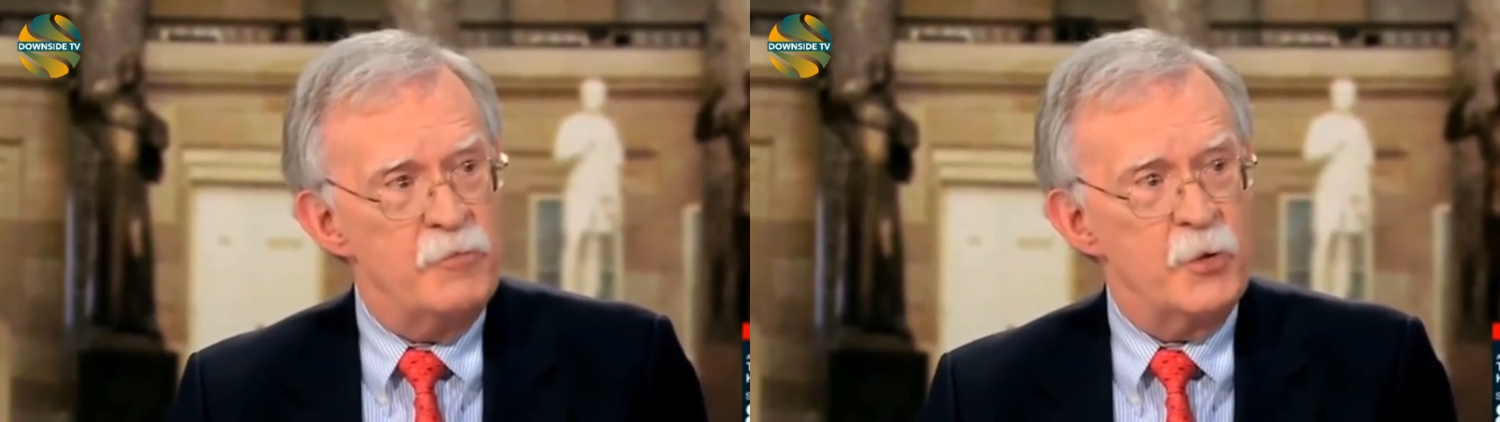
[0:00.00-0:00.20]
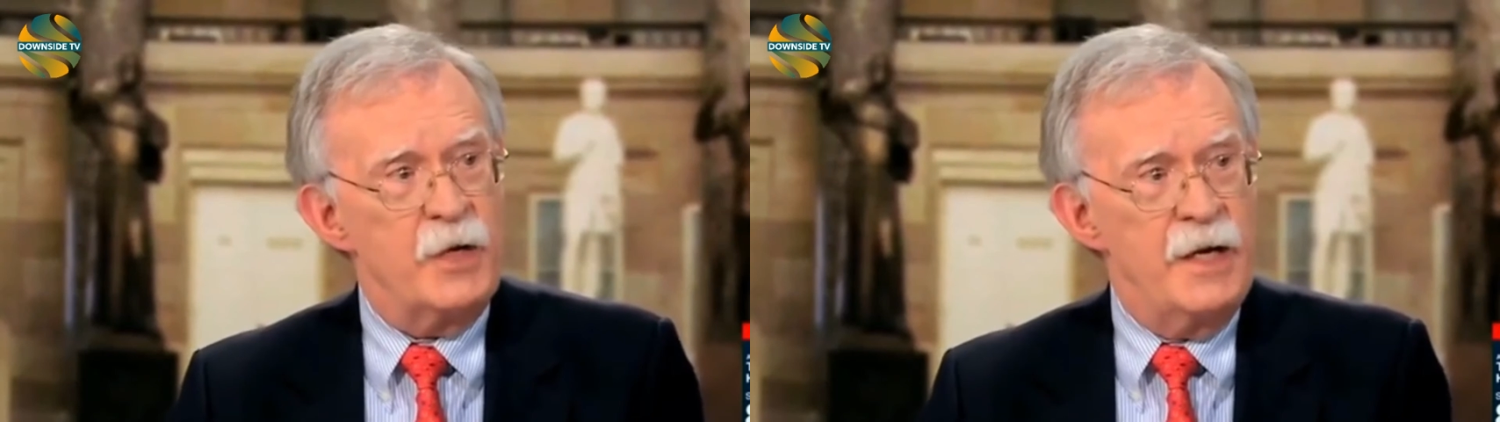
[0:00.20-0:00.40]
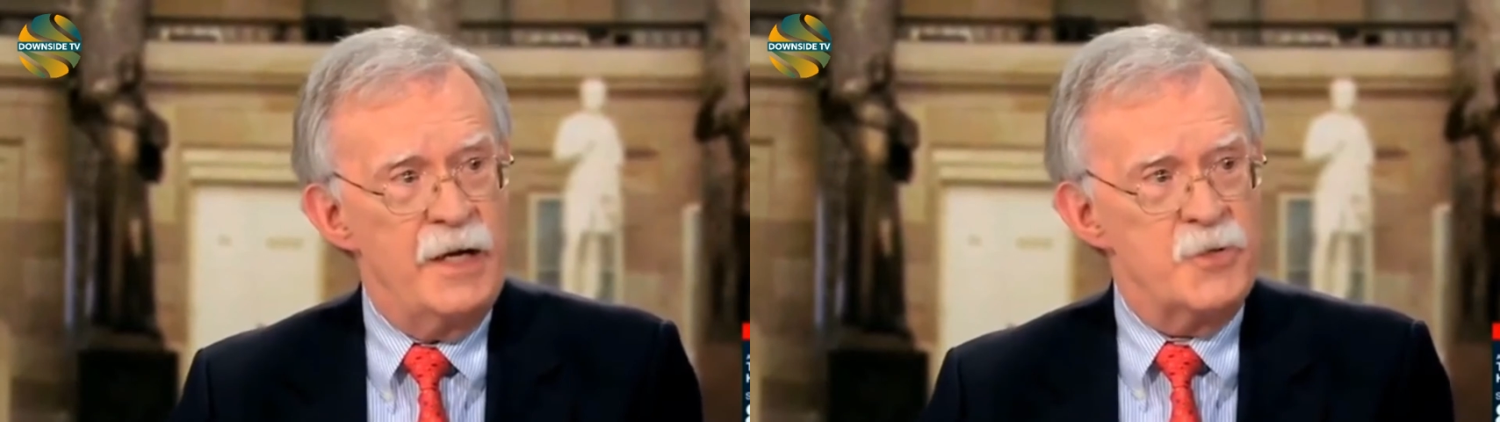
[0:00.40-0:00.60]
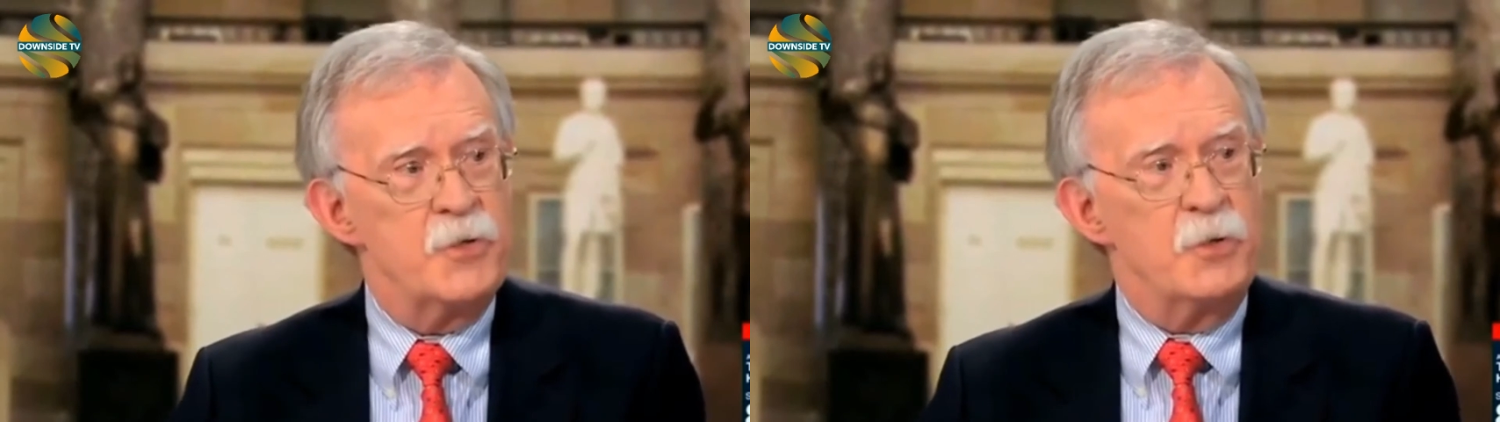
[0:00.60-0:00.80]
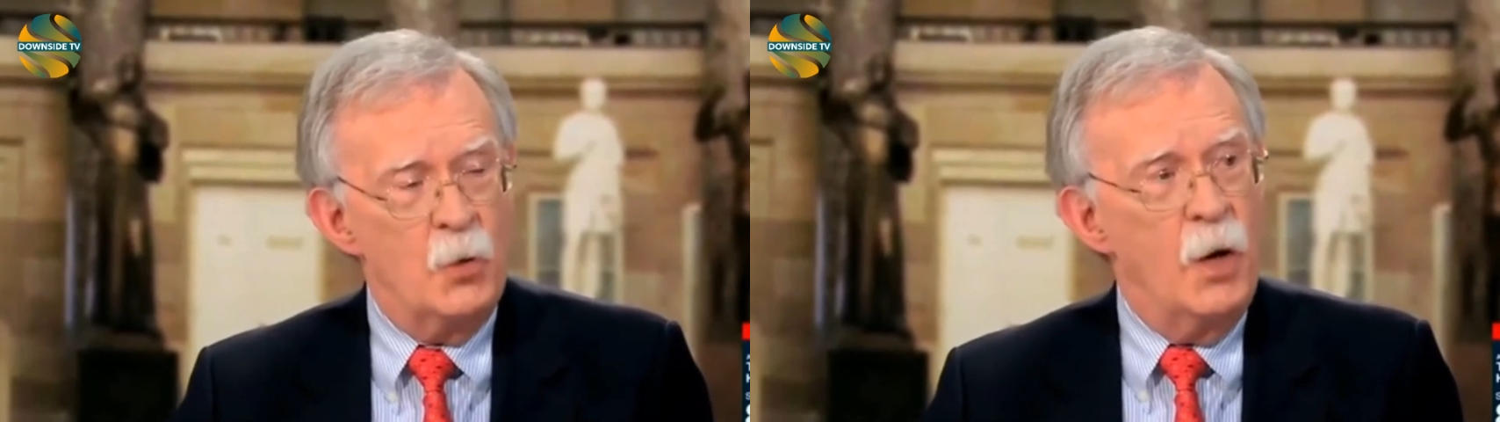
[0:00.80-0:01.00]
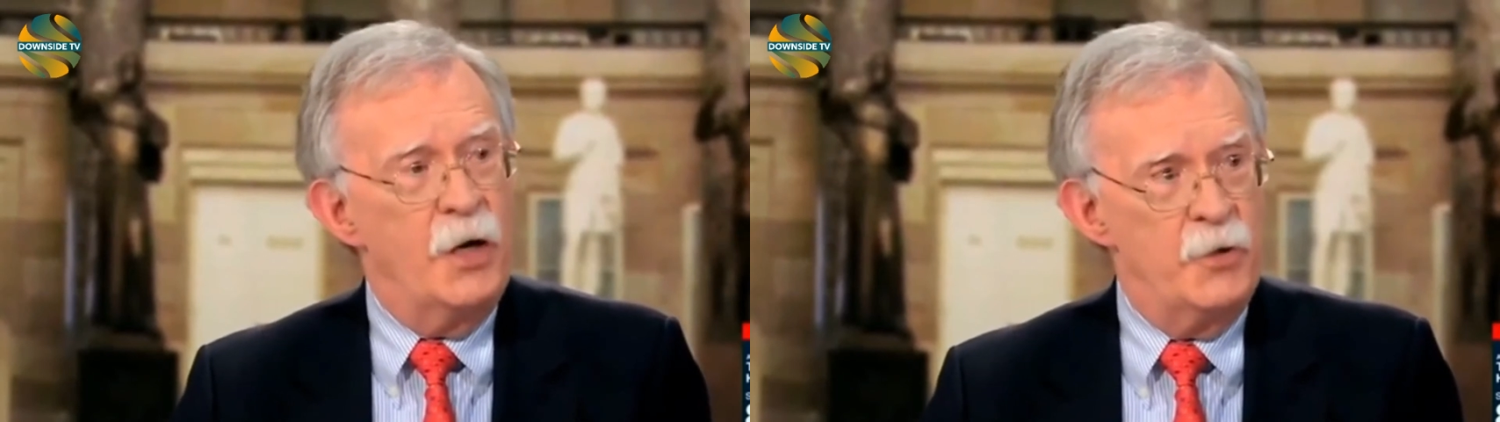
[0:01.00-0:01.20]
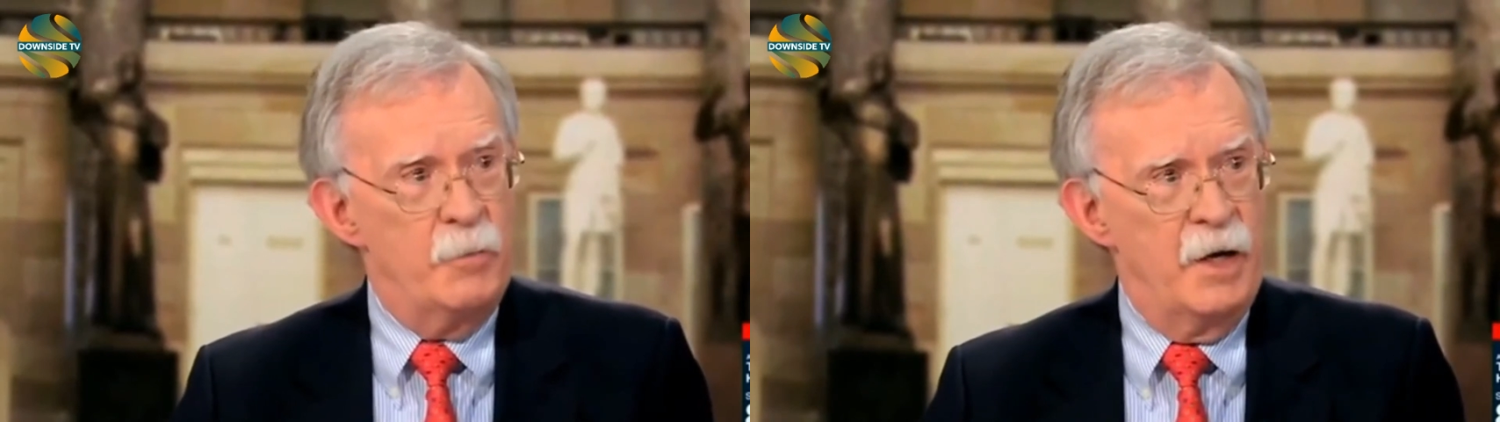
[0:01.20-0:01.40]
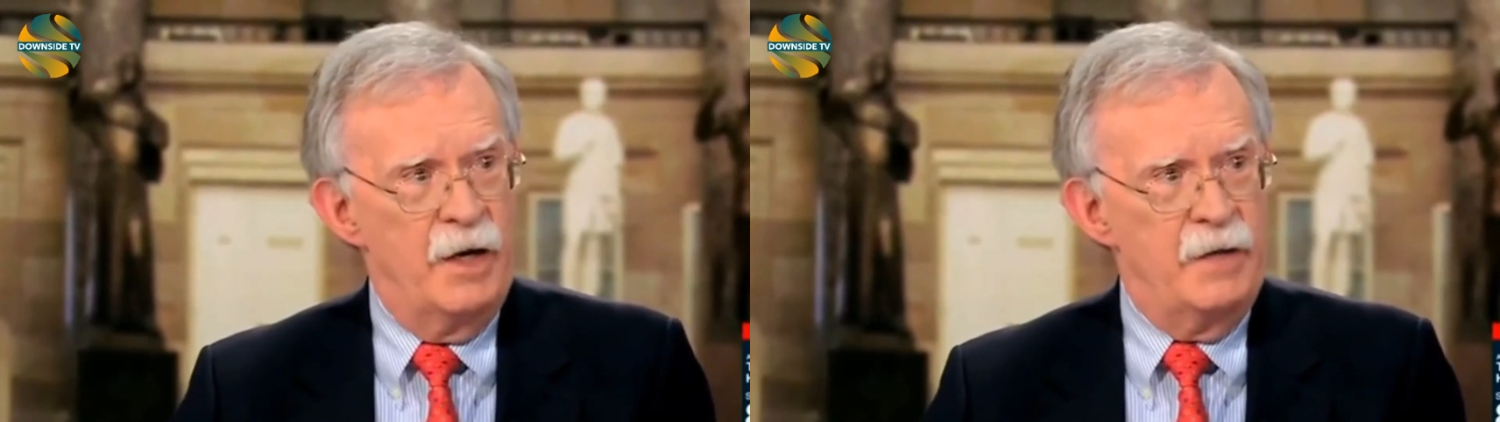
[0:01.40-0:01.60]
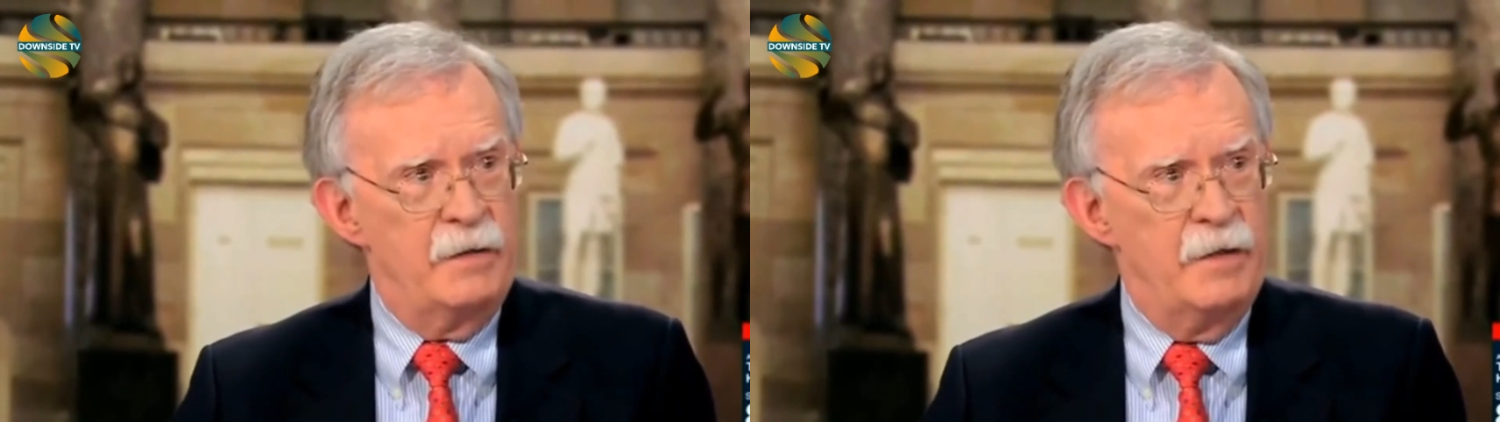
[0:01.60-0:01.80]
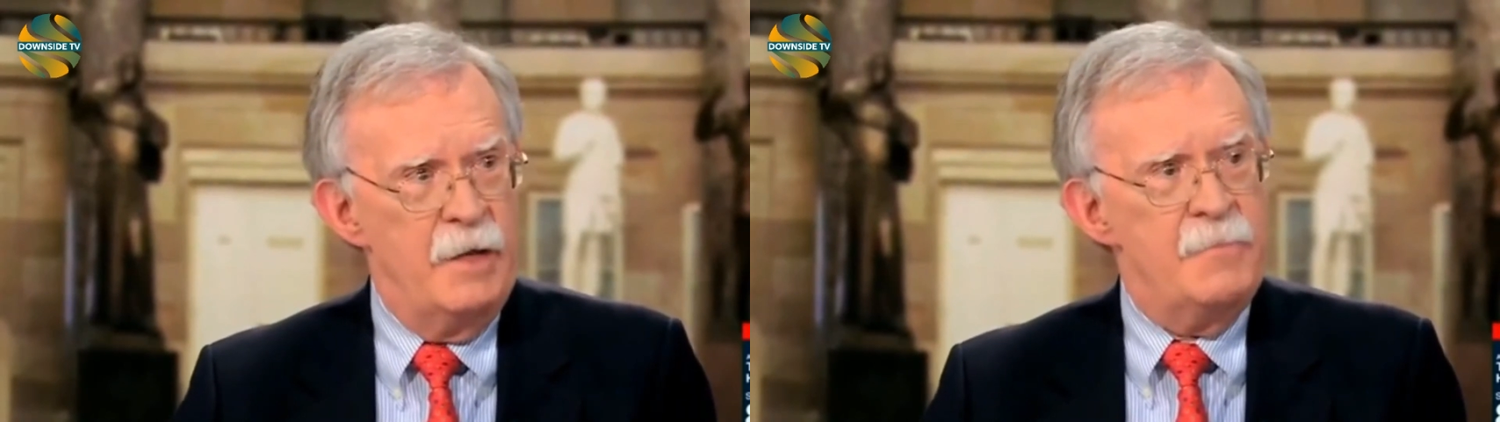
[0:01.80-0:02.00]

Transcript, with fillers: your case, you undermine it.